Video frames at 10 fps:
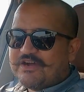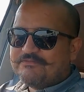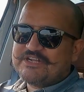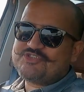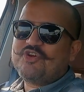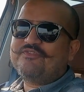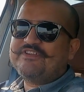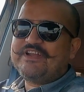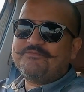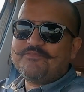how much of
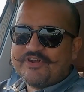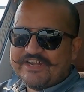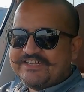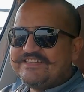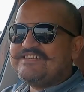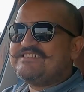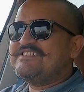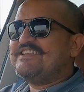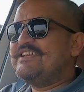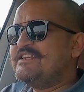an upgrade
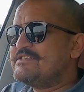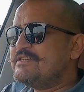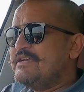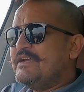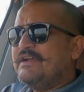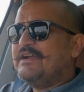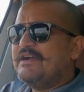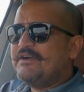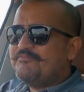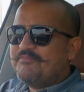this is.
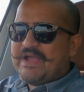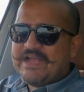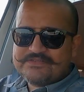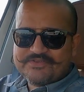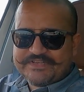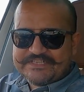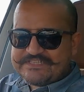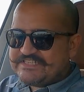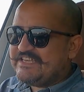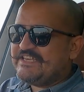As you can
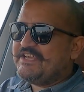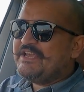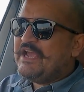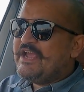see,